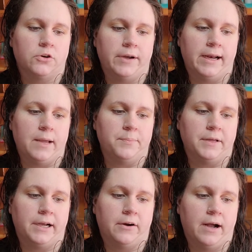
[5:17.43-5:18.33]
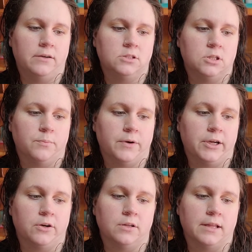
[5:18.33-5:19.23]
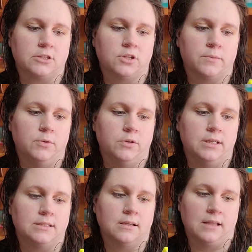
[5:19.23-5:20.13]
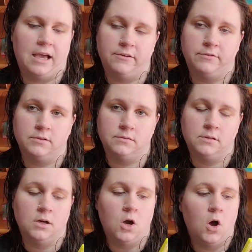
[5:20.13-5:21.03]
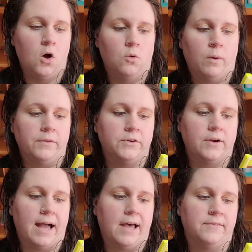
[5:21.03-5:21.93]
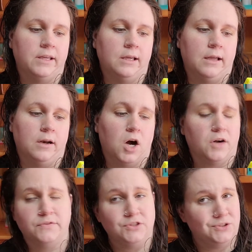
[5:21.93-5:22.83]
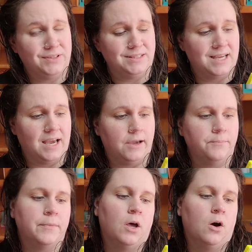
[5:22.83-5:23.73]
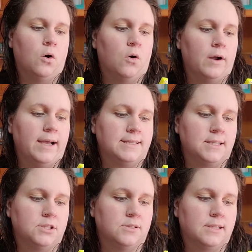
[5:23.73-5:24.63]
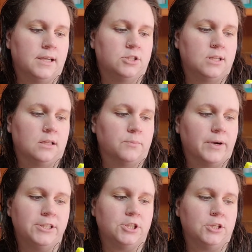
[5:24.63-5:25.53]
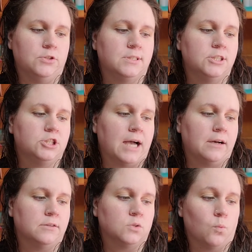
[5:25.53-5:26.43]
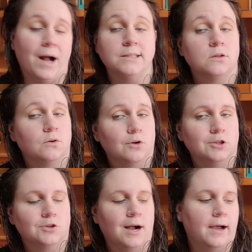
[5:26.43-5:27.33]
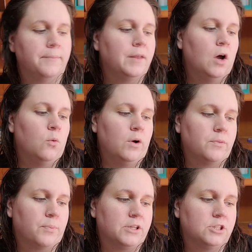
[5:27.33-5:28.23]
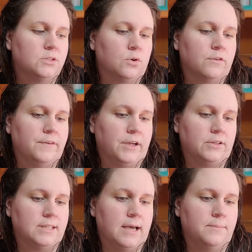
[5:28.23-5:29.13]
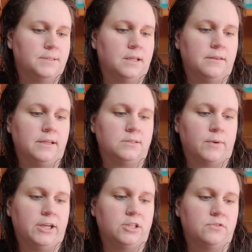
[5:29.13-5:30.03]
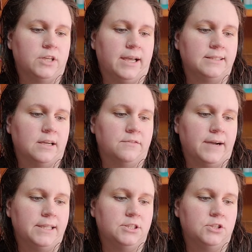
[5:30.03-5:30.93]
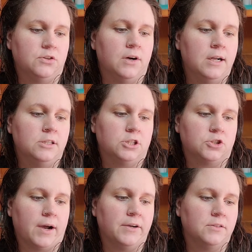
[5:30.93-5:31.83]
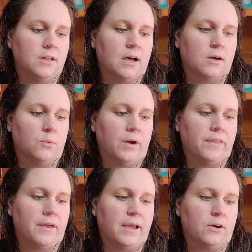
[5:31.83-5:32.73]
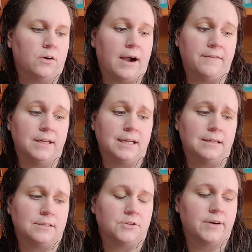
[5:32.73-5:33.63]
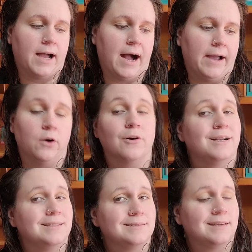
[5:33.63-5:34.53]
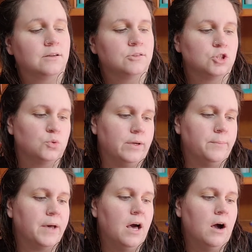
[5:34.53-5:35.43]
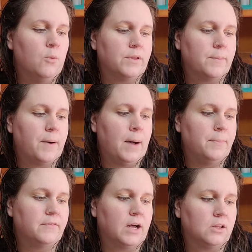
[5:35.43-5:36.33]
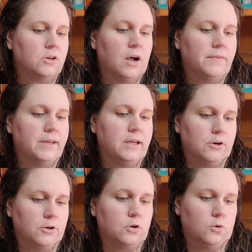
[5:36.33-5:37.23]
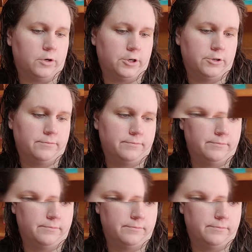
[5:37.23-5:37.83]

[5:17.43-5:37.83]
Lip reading: create a playground to bring your electric mood to life. Whether you're having an off-duty day or a center stage celebration, use these shadows wet or dry with brushes or fingertips. This range of shades invites you to try your luck with a graphic glittery eye or a subtle sweep with a pop of color on the inner corner.